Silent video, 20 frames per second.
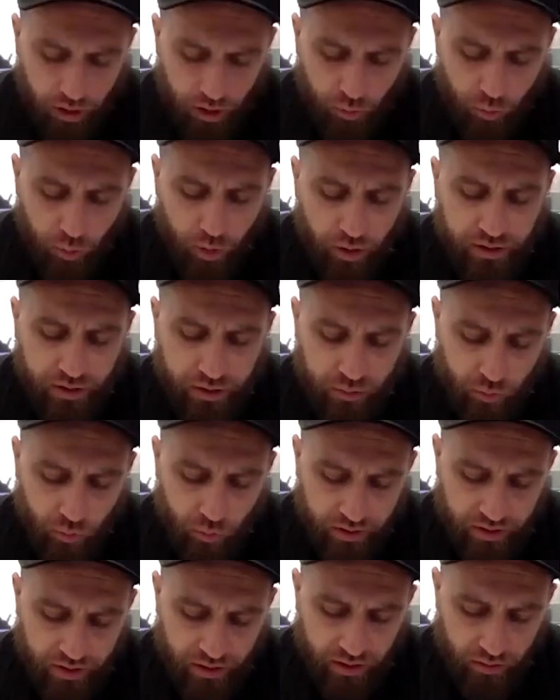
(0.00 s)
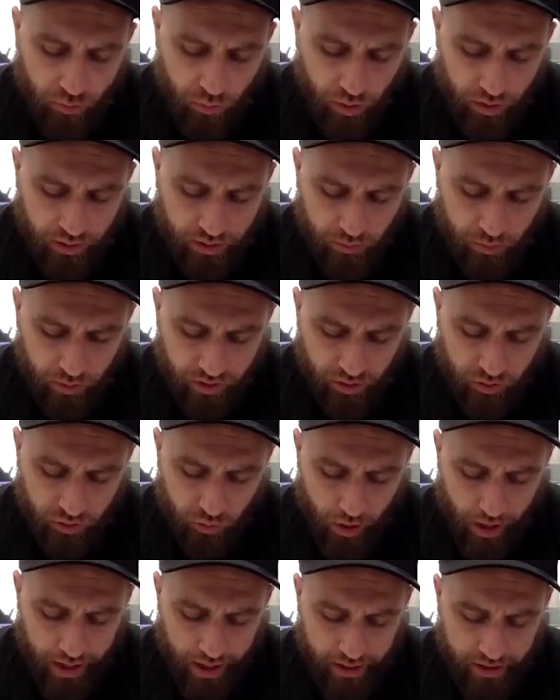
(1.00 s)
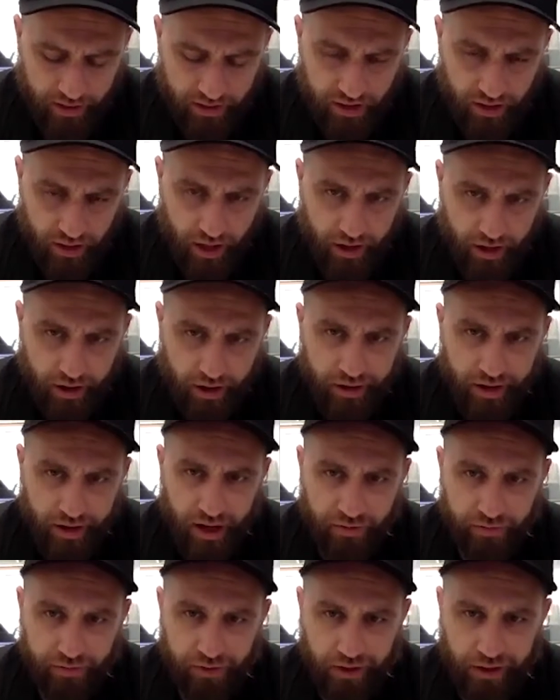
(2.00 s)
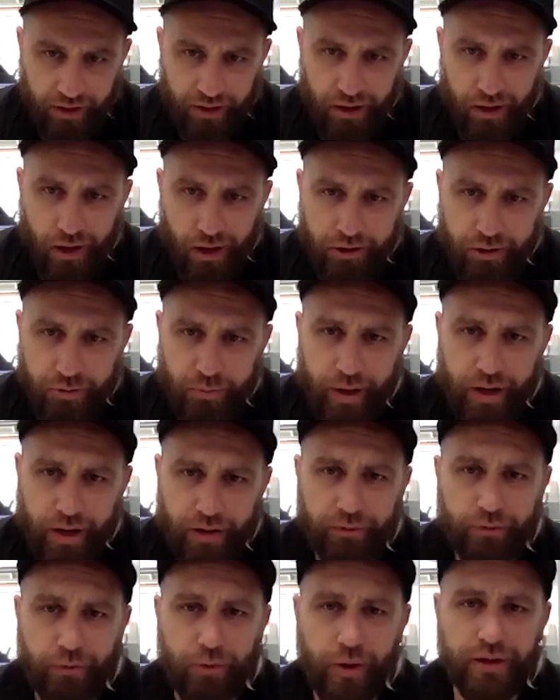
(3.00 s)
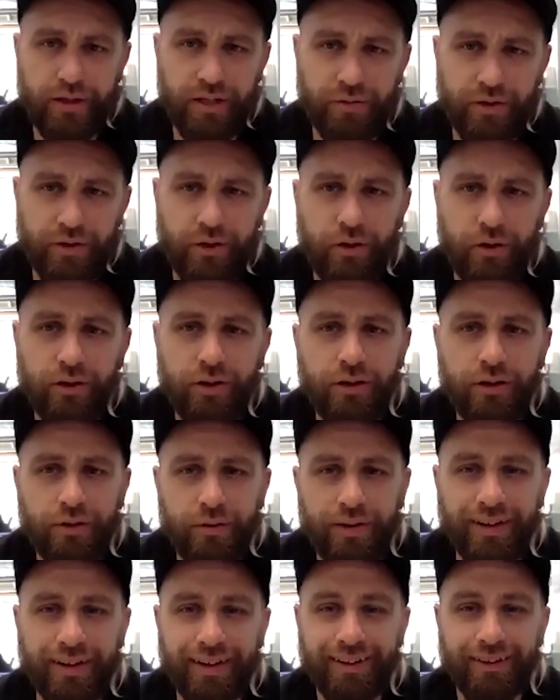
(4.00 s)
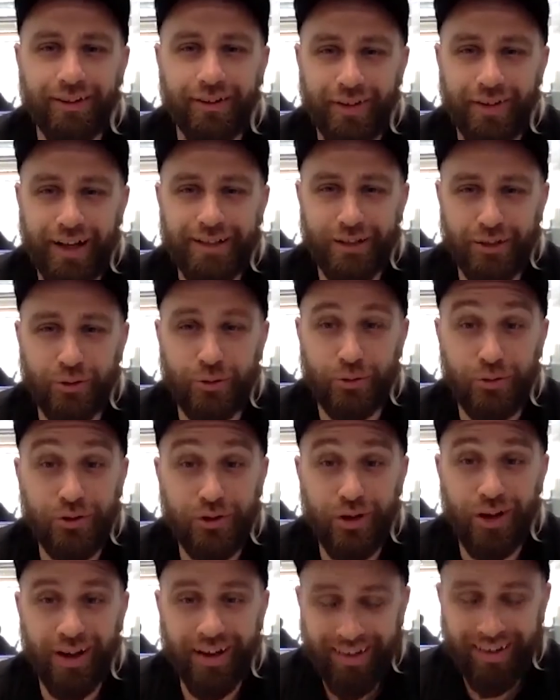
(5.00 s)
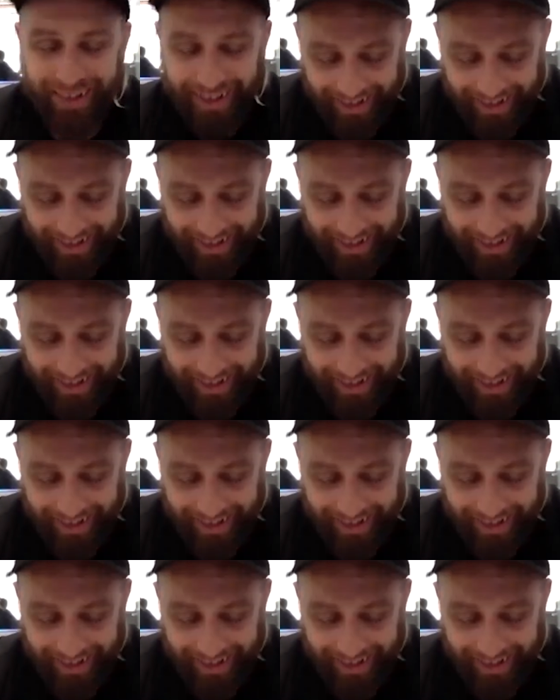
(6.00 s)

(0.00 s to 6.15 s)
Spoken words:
what's great is that I don't have like a large amount of creativity on it. That's a good sign.